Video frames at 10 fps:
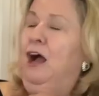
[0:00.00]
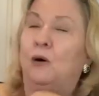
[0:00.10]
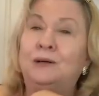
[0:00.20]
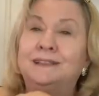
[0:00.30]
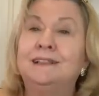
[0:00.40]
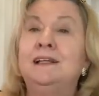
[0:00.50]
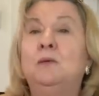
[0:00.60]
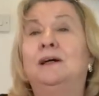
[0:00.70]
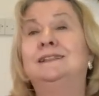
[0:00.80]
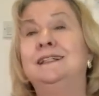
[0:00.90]
oh, I tell you
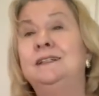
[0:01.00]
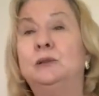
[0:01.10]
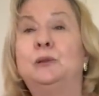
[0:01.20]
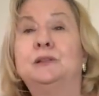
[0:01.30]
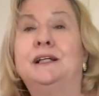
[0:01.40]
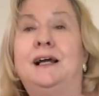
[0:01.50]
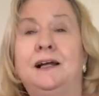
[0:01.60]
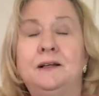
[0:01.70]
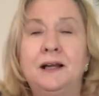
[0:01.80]
what I did order.